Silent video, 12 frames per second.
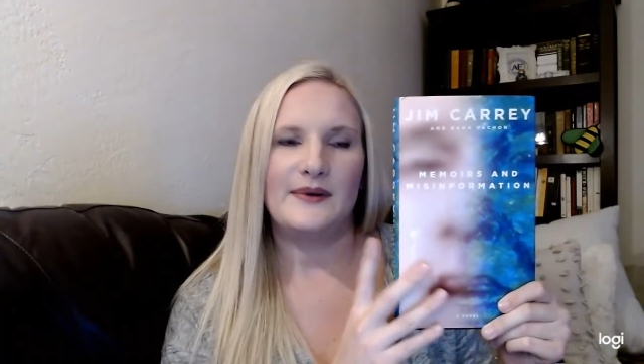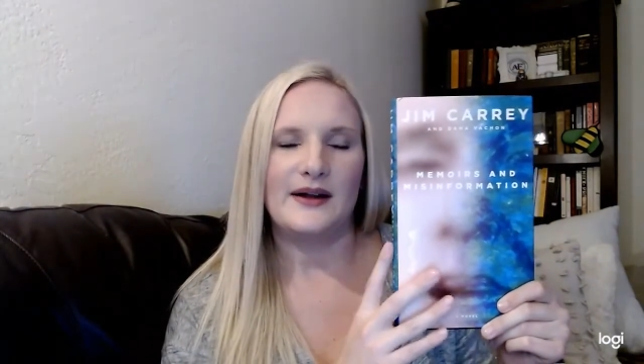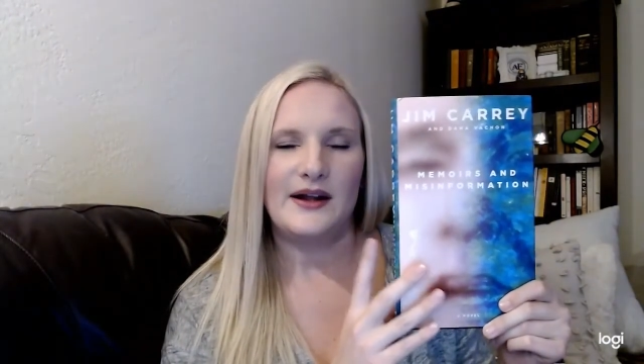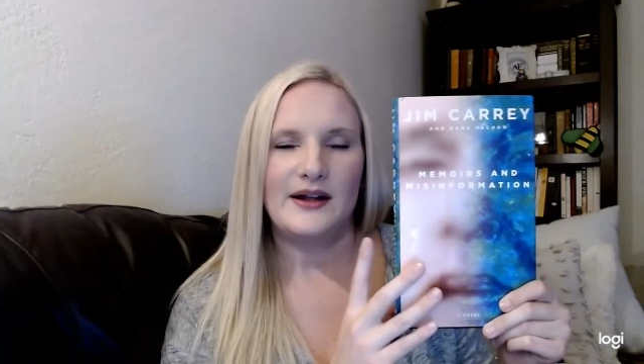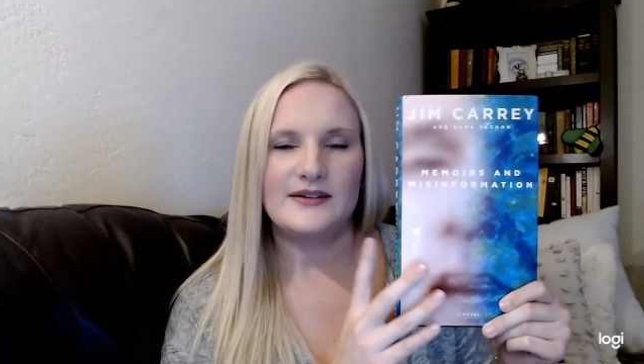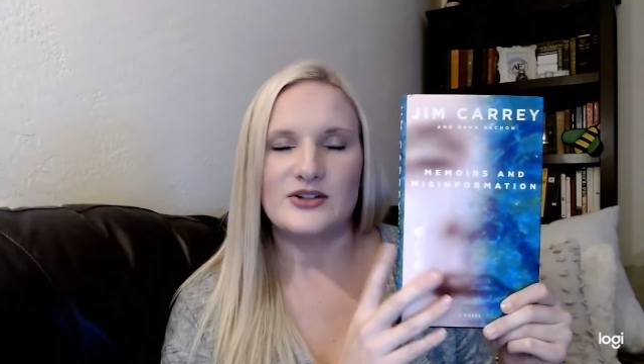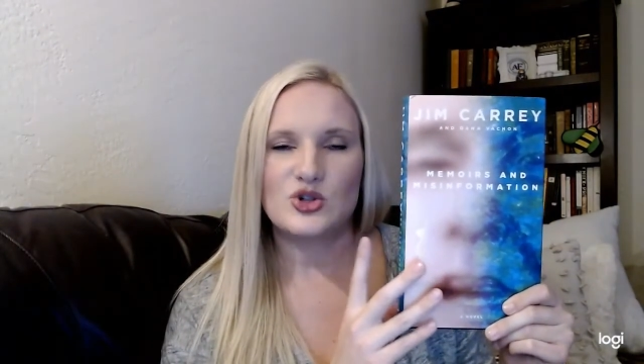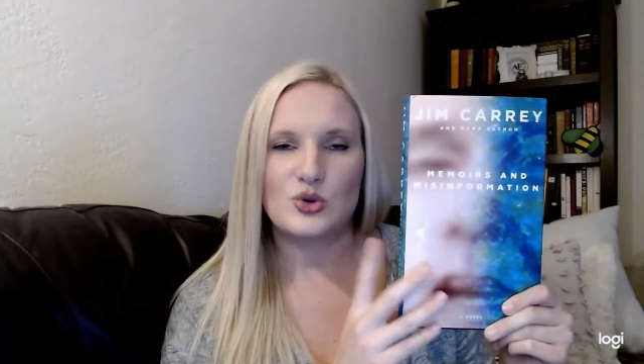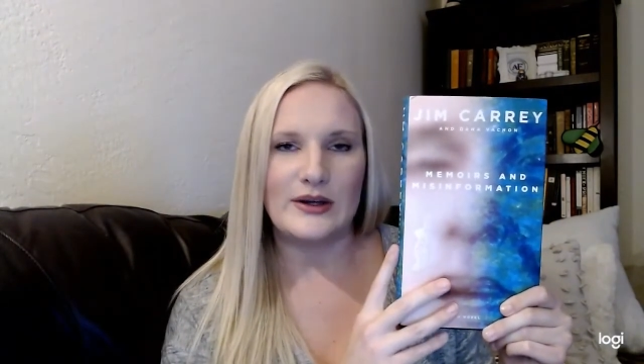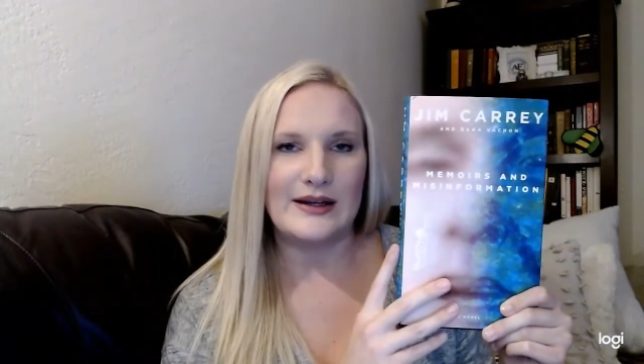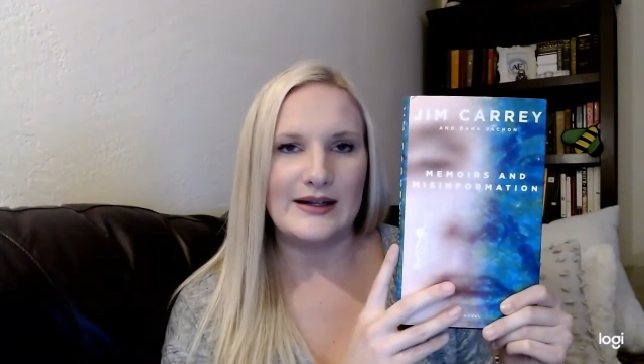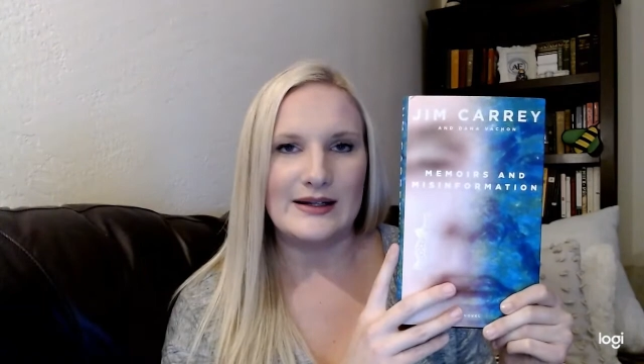it's a
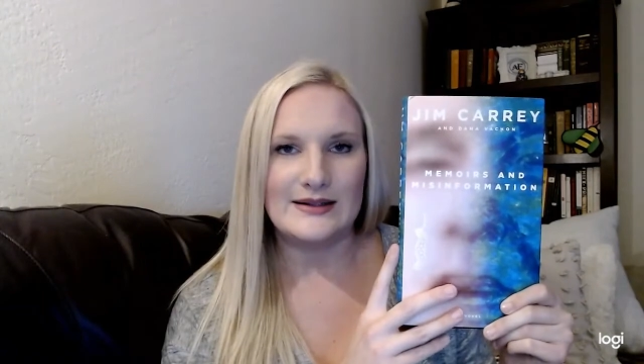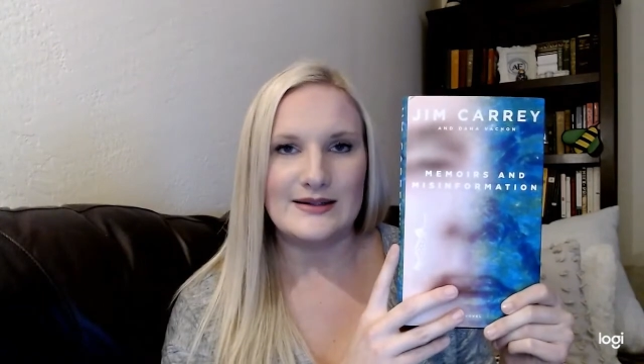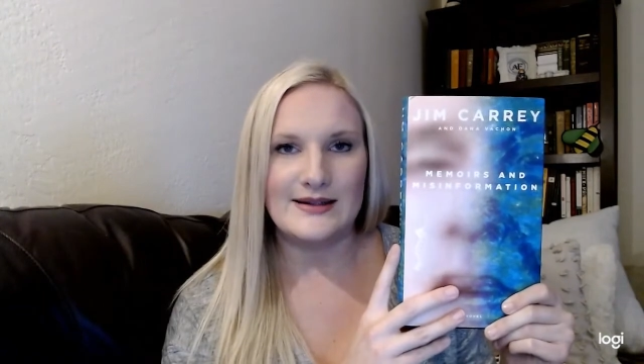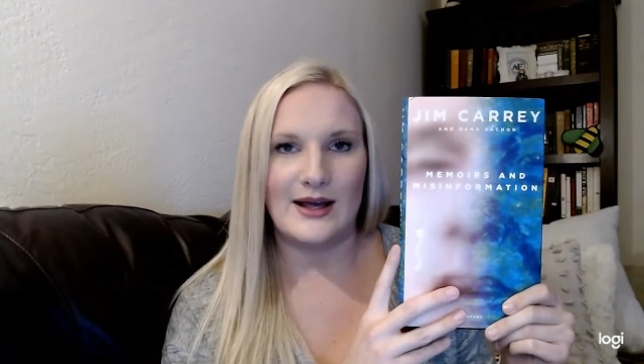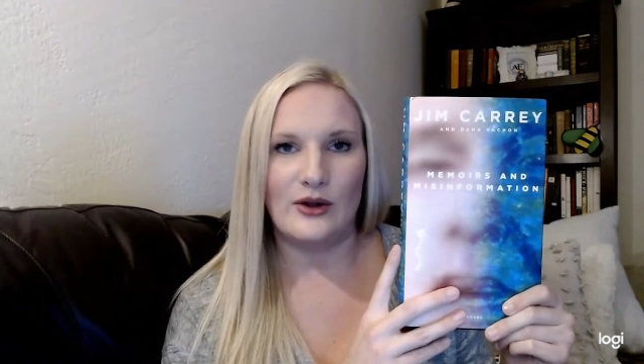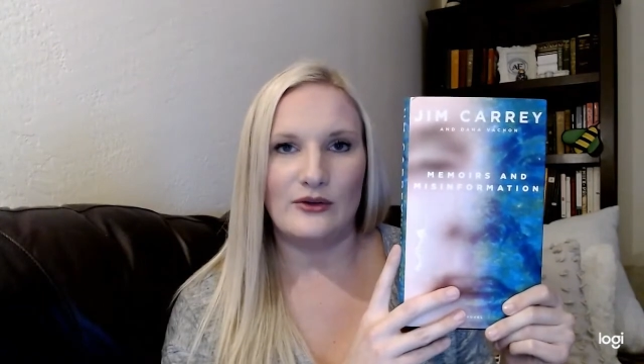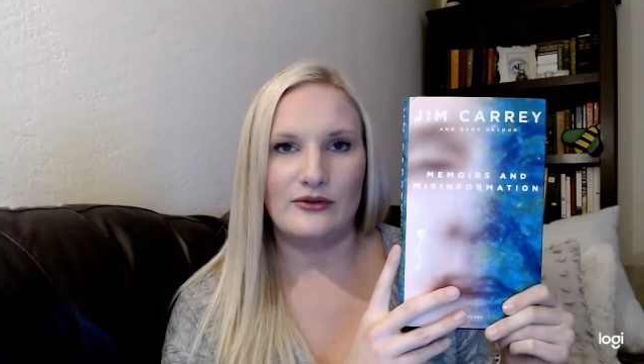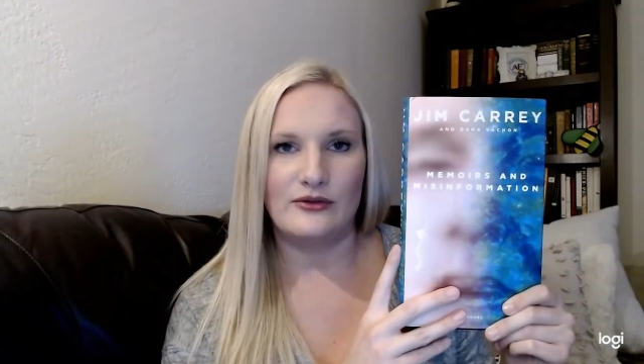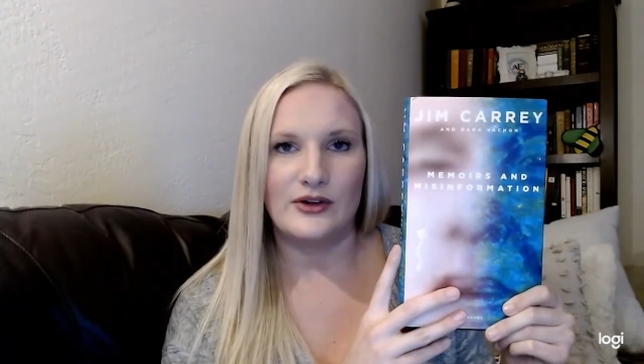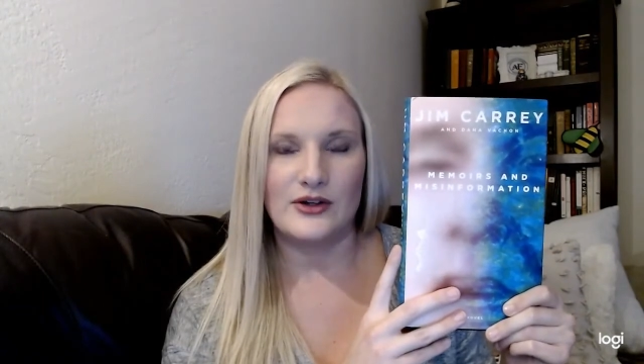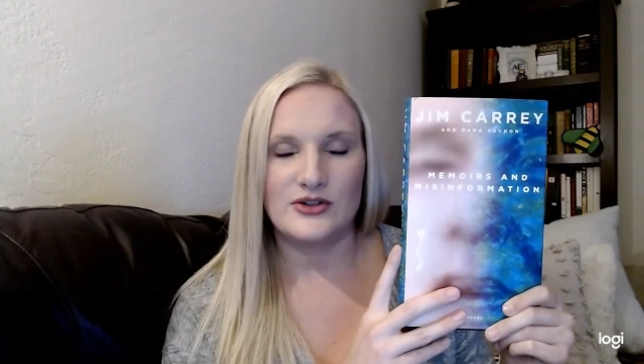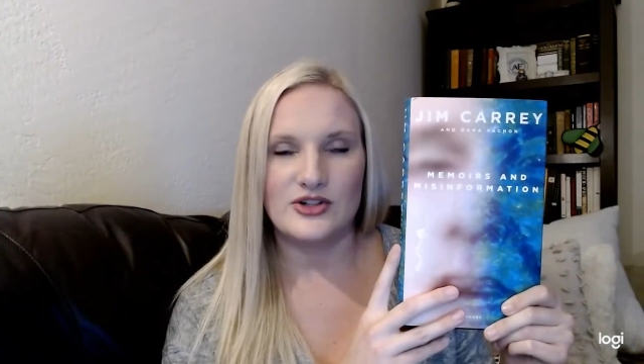treat in itself
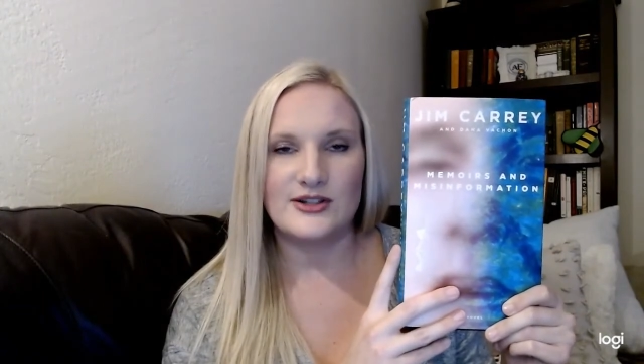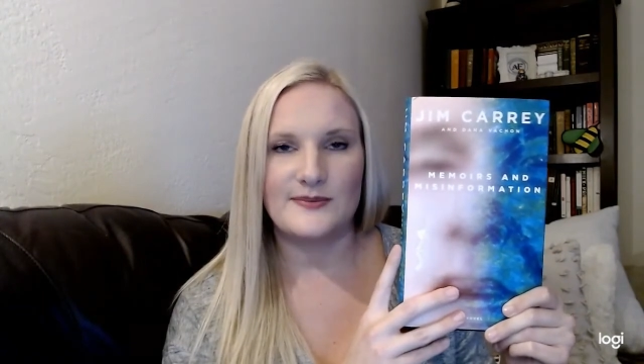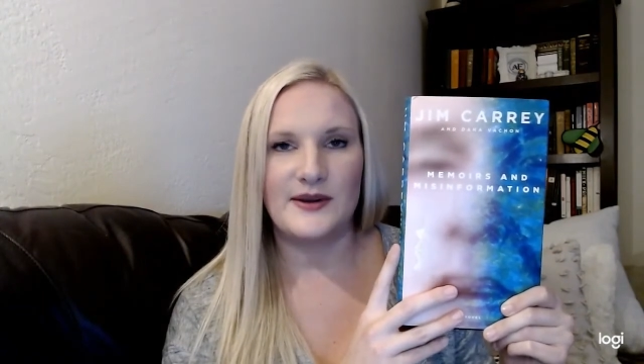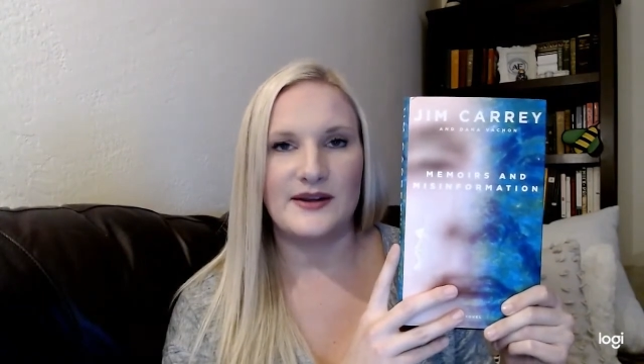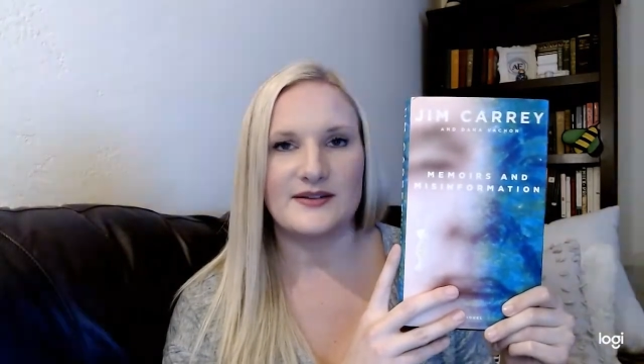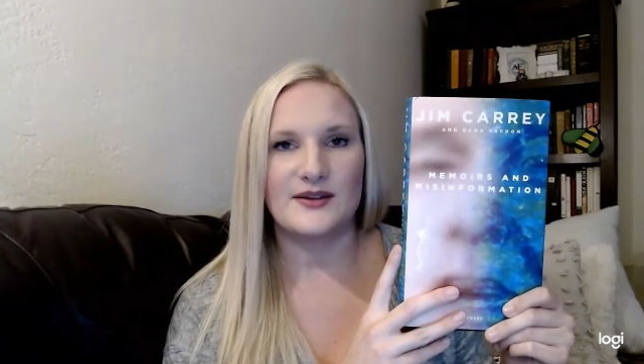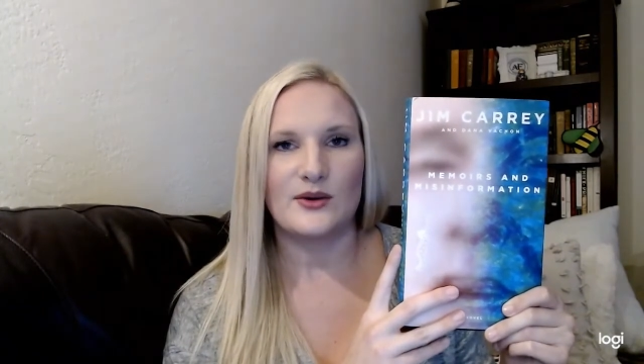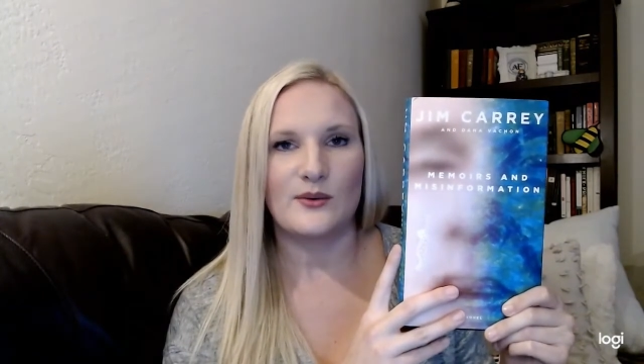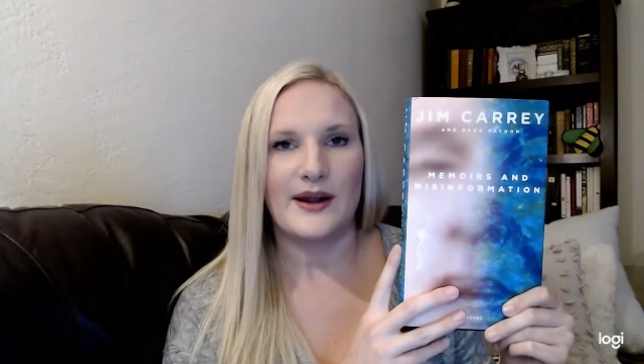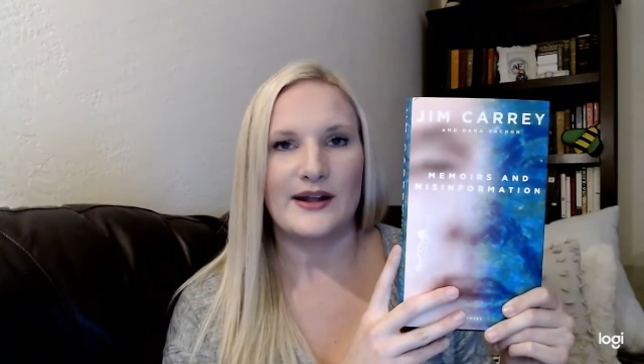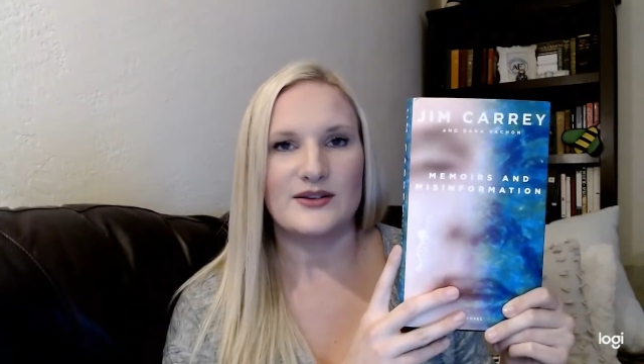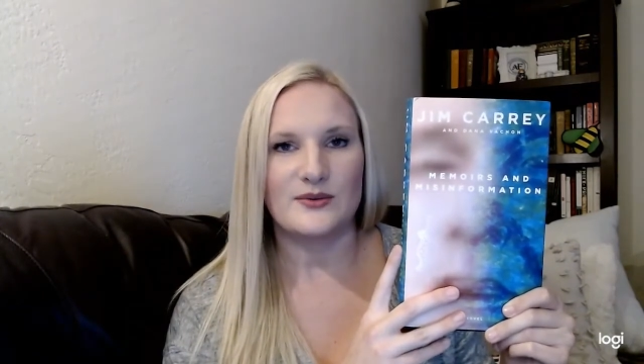just because of the
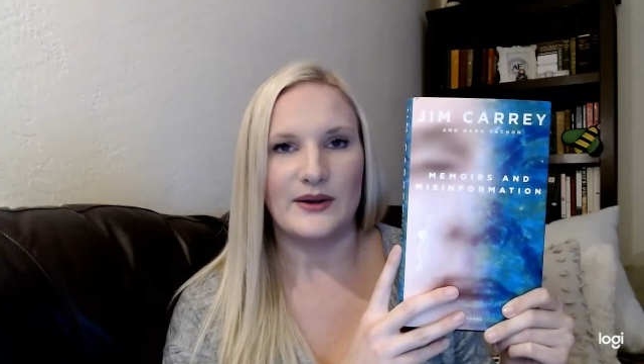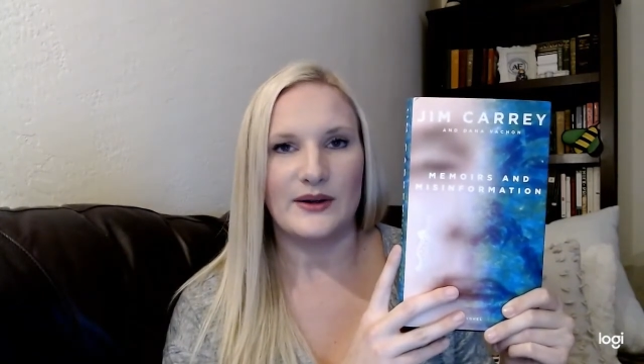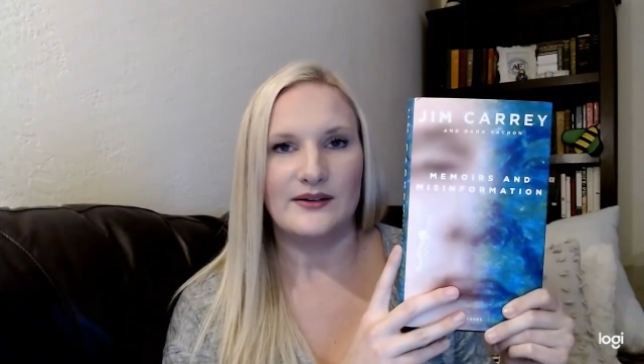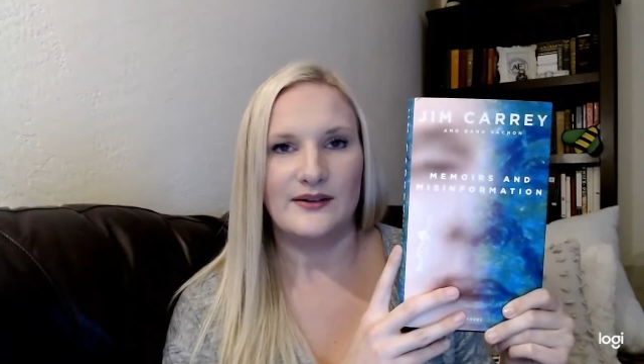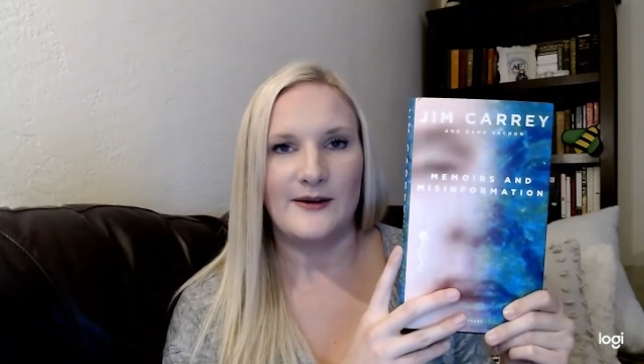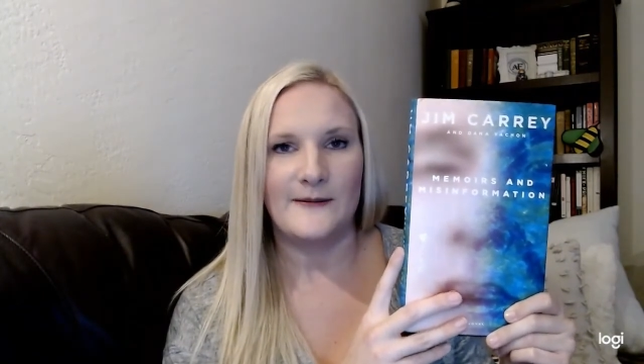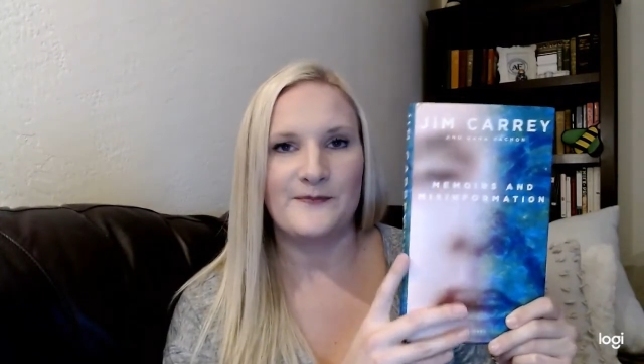way it's written.